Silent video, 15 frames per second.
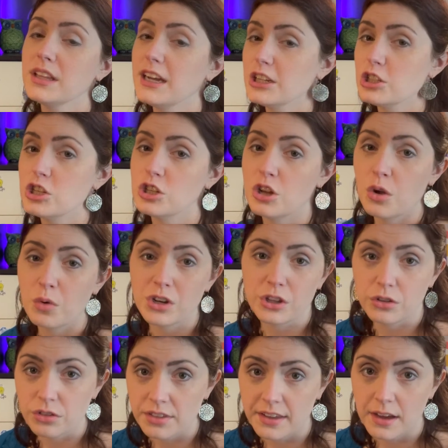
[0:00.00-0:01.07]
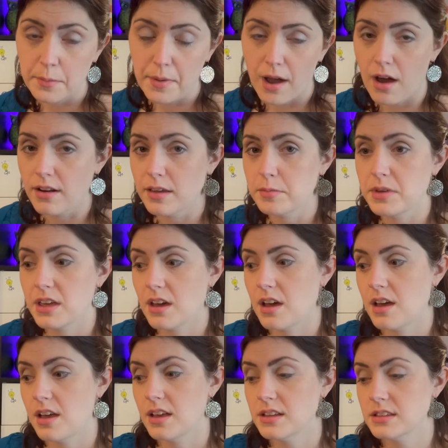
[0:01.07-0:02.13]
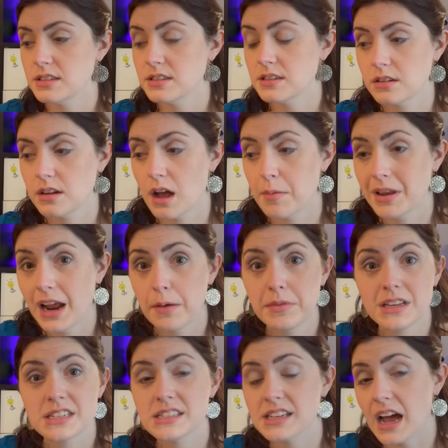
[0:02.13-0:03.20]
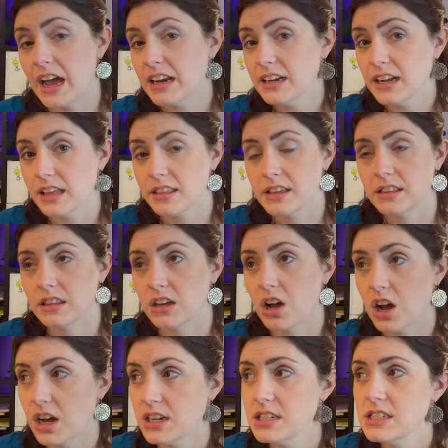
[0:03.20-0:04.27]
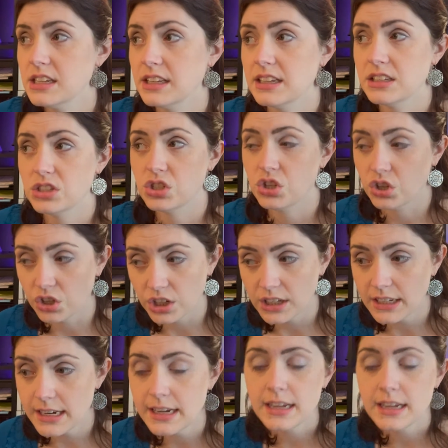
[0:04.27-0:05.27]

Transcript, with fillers: like to know what you think about it because, I mean, I'm excited. I think the content is good.